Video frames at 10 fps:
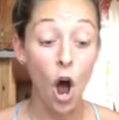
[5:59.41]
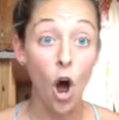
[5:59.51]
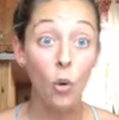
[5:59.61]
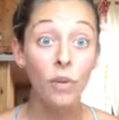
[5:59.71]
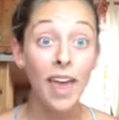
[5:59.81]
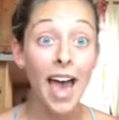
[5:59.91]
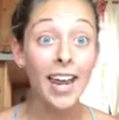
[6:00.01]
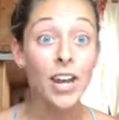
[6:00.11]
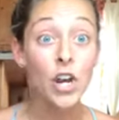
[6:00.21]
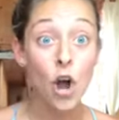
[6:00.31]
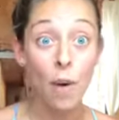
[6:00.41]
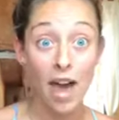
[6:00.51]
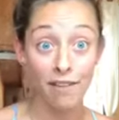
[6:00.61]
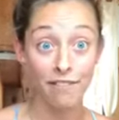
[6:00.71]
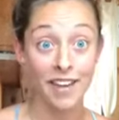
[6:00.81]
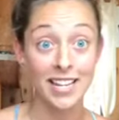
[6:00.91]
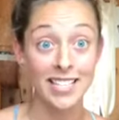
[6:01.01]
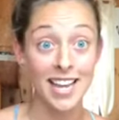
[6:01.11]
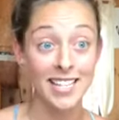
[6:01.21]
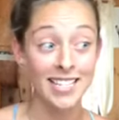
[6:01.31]
Own that and know how to
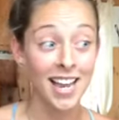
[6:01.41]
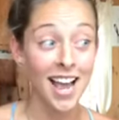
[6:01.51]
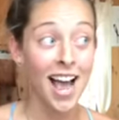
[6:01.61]
fix it,